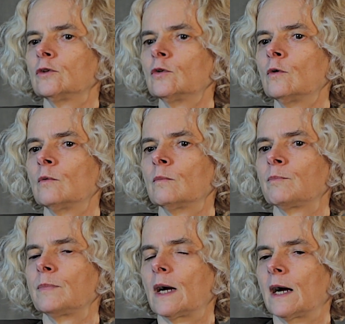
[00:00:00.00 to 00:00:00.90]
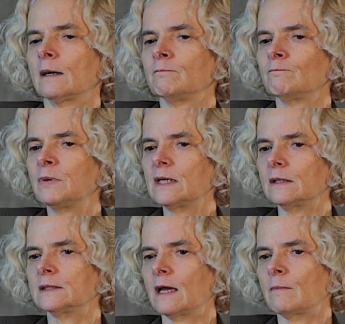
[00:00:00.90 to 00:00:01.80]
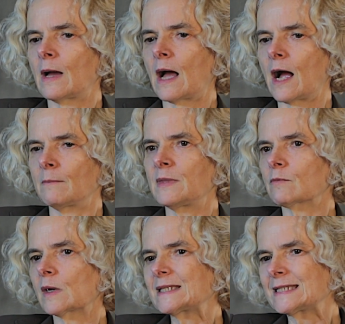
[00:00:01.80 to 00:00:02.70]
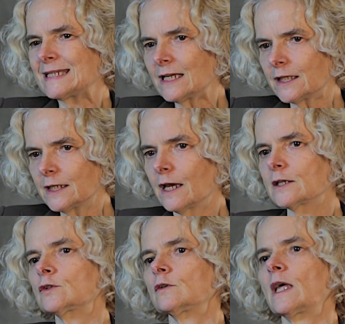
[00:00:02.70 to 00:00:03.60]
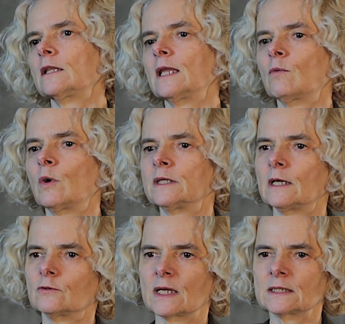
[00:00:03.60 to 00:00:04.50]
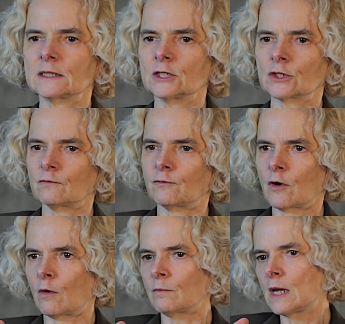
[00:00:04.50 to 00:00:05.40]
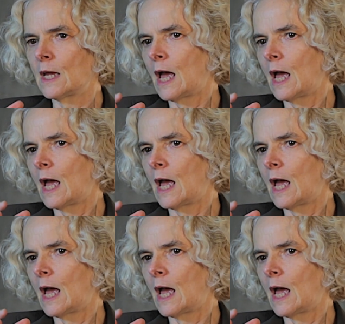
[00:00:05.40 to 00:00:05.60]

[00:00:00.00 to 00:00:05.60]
to Um, build them up the resilience so that they, when they transition from